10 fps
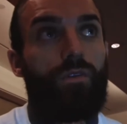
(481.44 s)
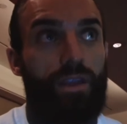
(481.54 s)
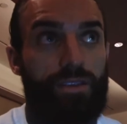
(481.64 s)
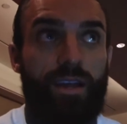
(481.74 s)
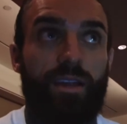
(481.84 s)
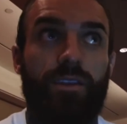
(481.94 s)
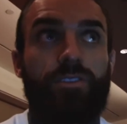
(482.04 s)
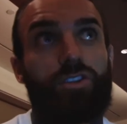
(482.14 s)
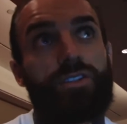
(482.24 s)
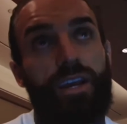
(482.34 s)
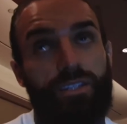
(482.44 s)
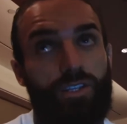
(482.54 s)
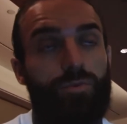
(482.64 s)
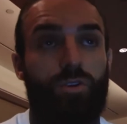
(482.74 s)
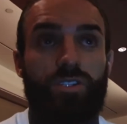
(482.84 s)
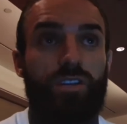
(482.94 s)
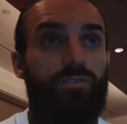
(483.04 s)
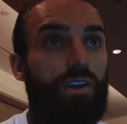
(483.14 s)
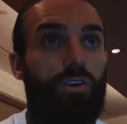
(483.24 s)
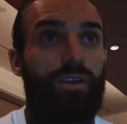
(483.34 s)
He said he's just texted us this morning saying,
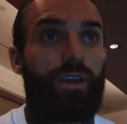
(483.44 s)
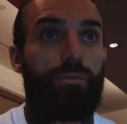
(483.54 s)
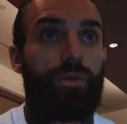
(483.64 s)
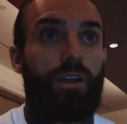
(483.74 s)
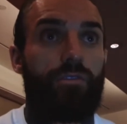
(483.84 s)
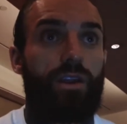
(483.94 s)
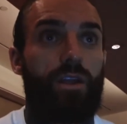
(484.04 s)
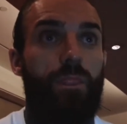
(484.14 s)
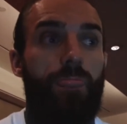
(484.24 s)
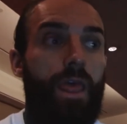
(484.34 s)
right, got the game plan ready.